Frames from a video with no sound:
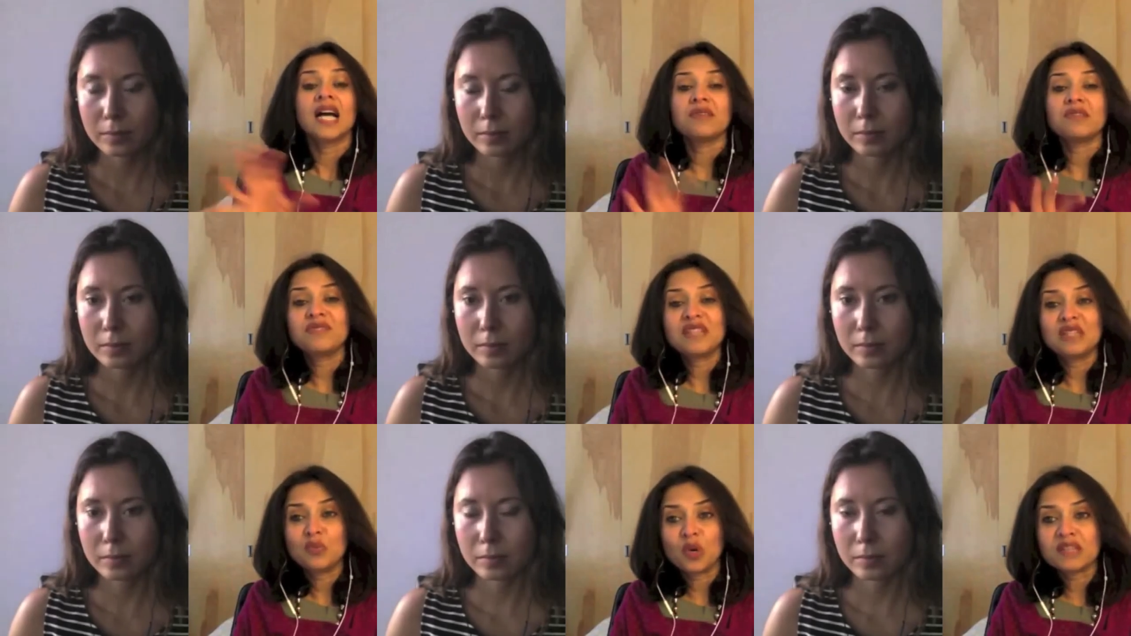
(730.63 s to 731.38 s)
Speaker 1: i will
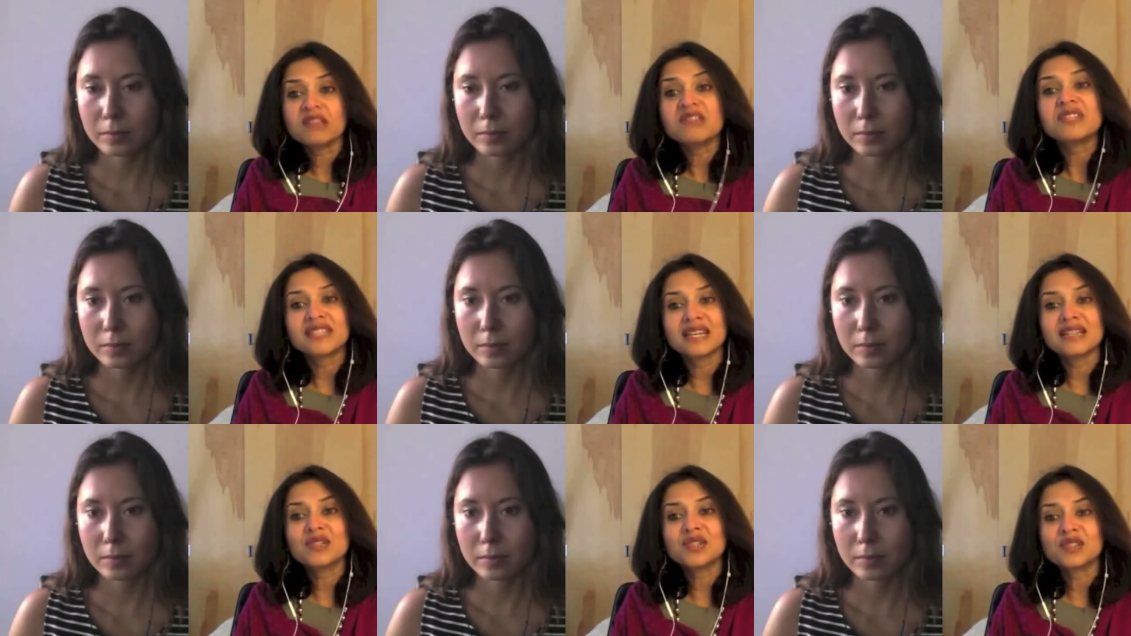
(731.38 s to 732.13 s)
feel water
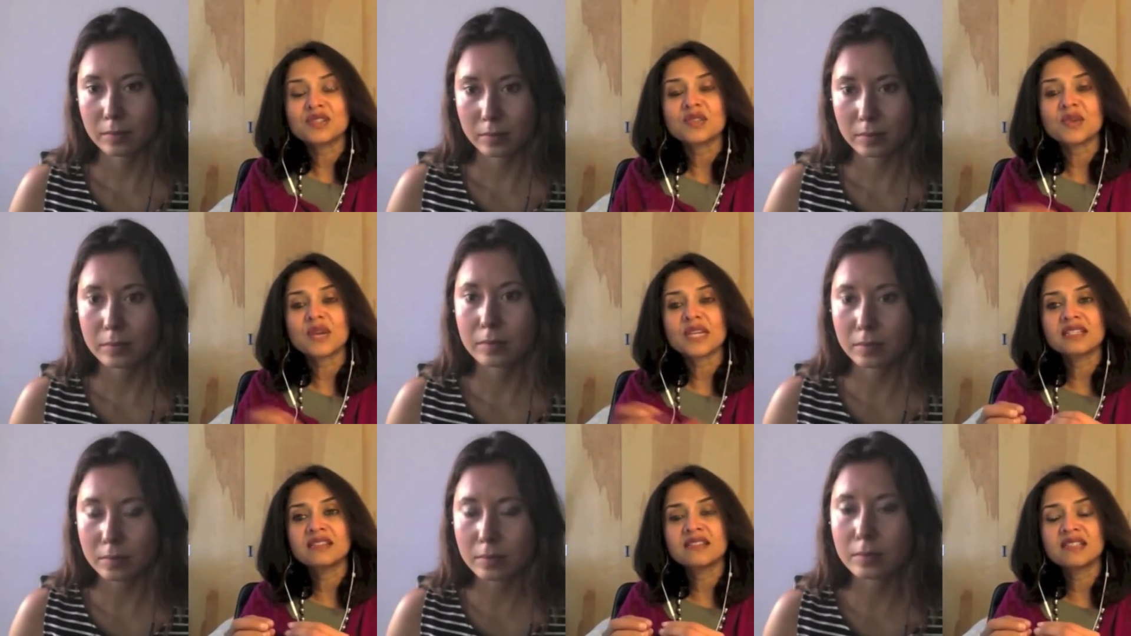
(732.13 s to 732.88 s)
retention so i
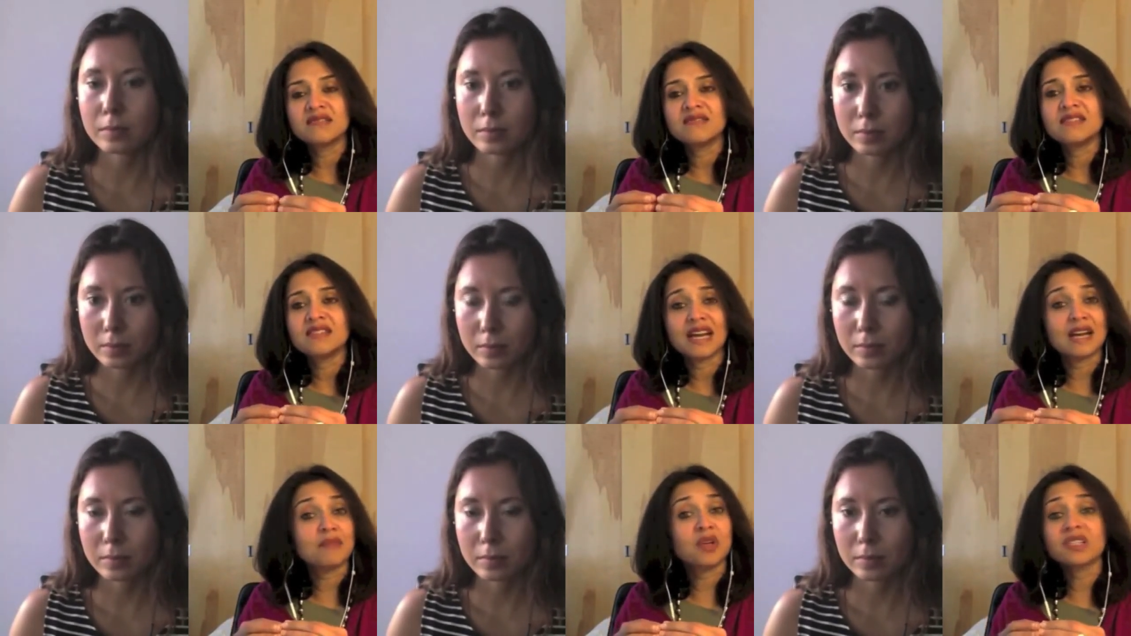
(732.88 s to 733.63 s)

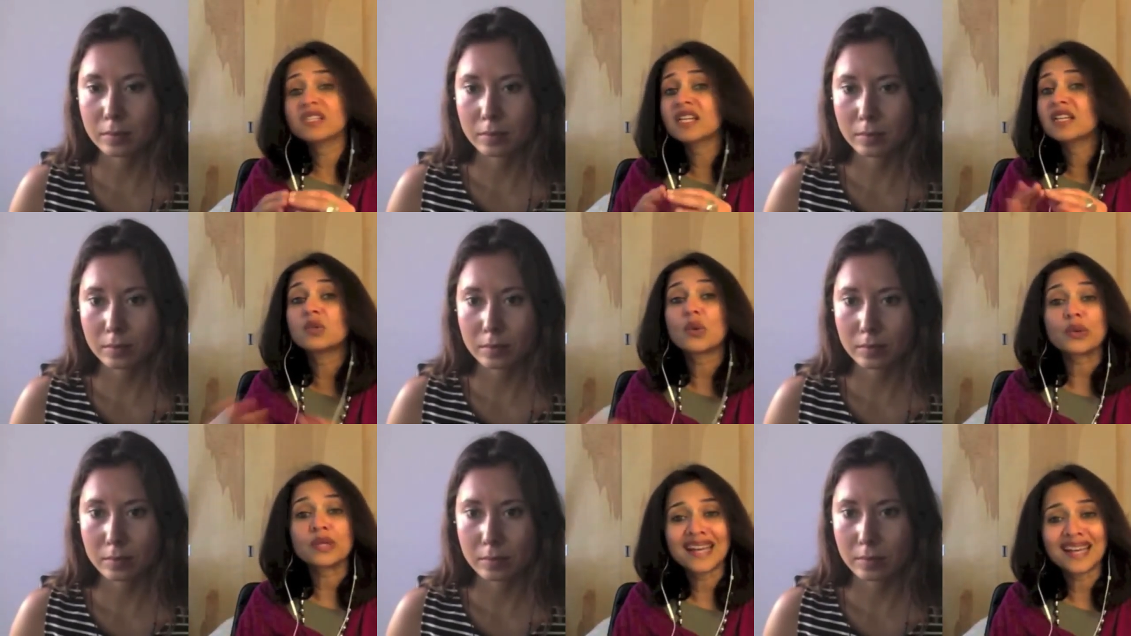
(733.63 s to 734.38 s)
i'm not saying
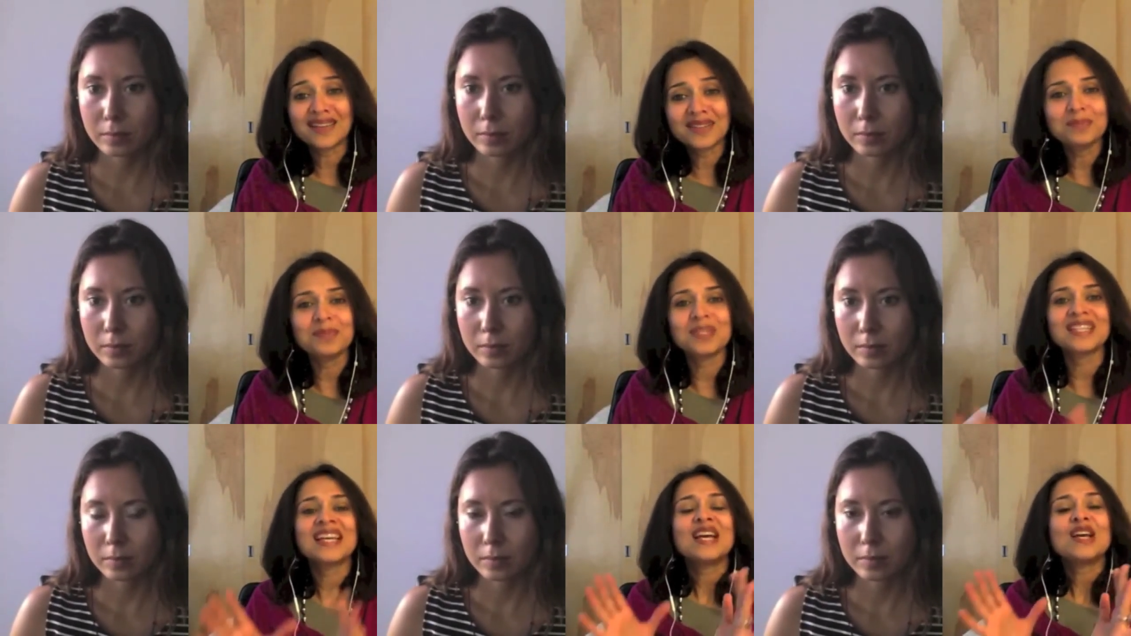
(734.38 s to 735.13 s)
don't have it
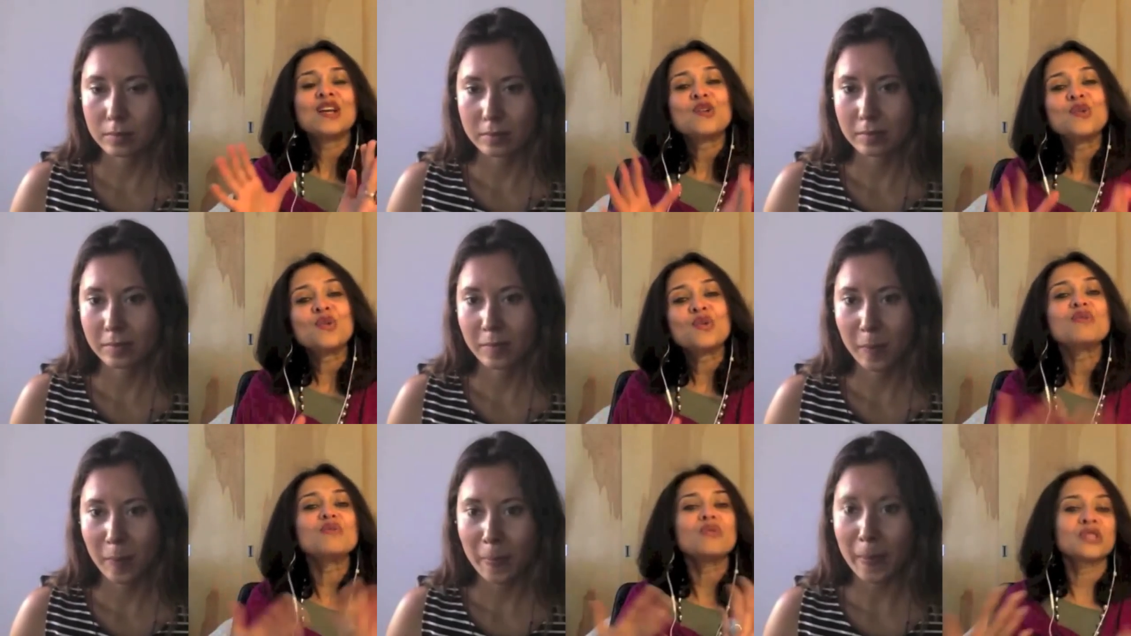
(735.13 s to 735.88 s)
but
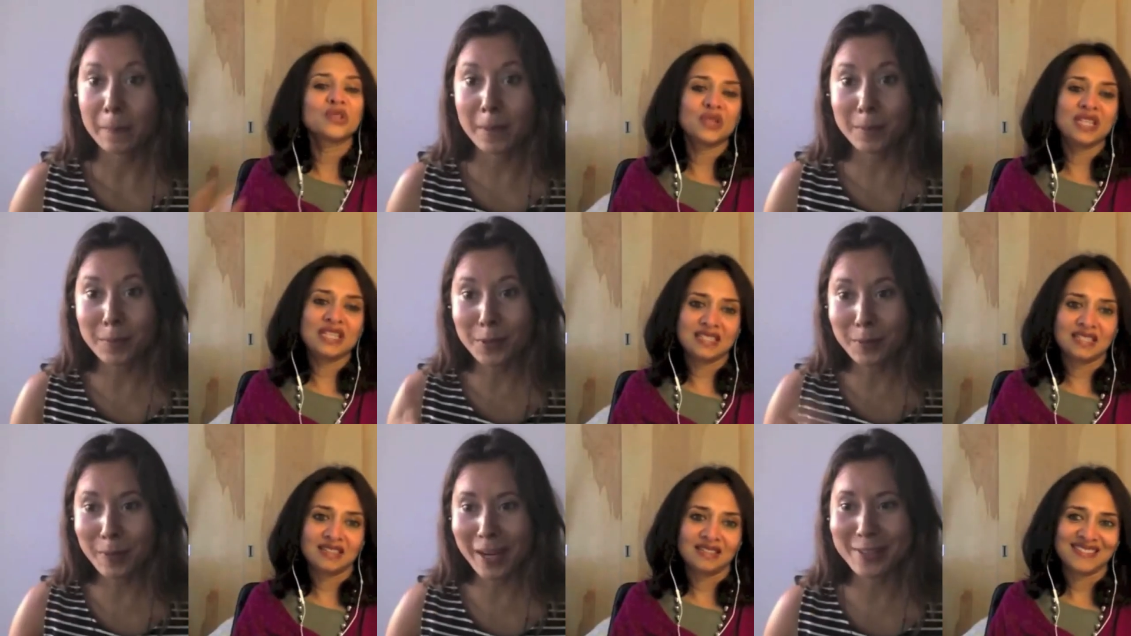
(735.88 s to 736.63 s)
know what Be you're
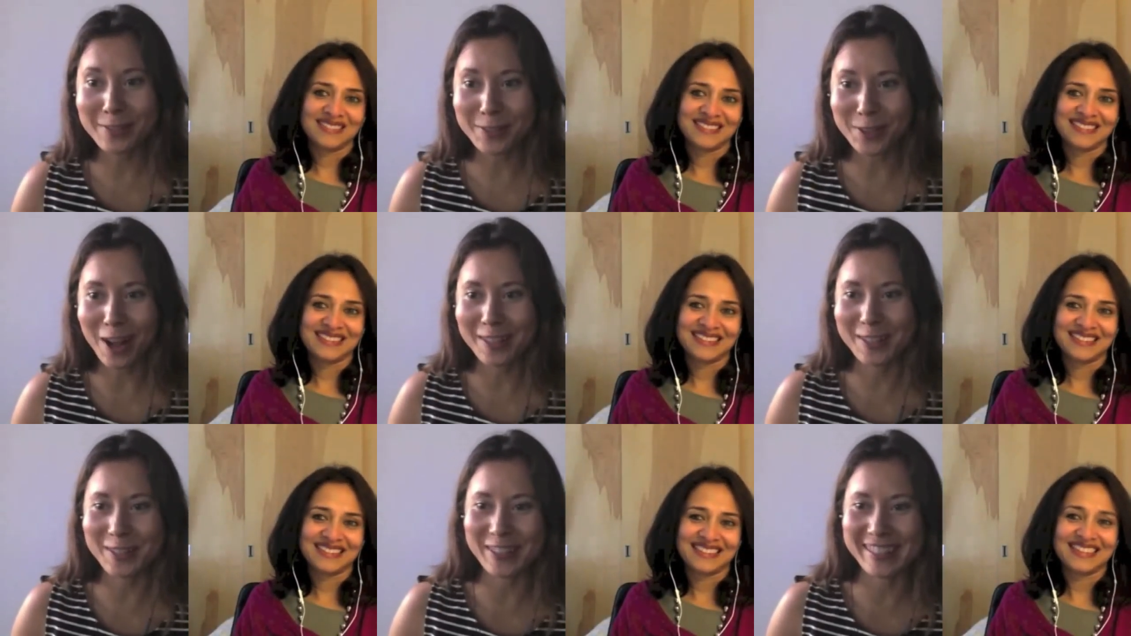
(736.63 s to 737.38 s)
prepared
Speaker 2: eating. for
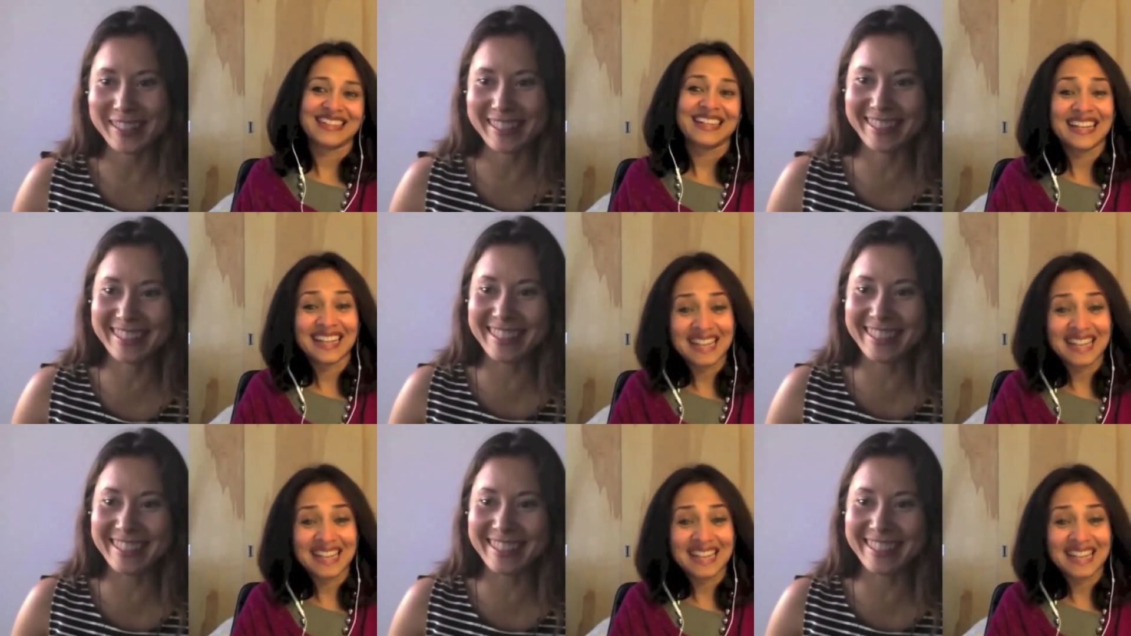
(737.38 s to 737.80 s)
consequences